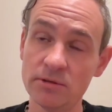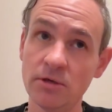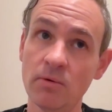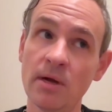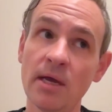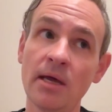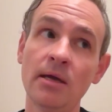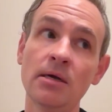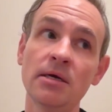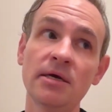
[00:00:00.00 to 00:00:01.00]
So
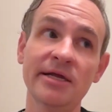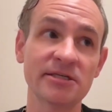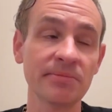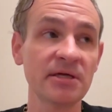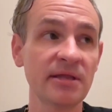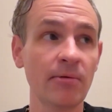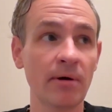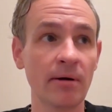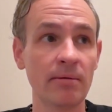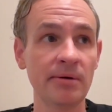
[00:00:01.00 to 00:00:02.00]
it's something that
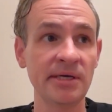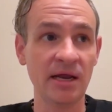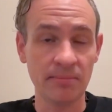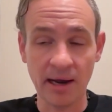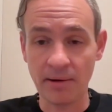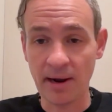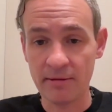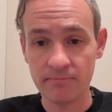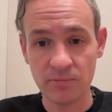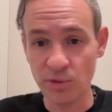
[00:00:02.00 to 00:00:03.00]
we're getting better at,
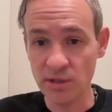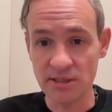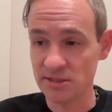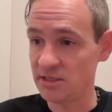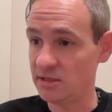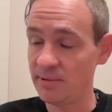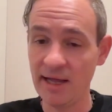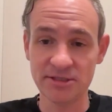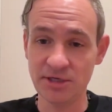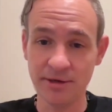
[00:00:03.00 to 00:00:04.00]
really just in the
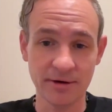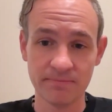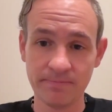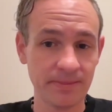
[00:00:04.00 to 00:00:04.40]
past year.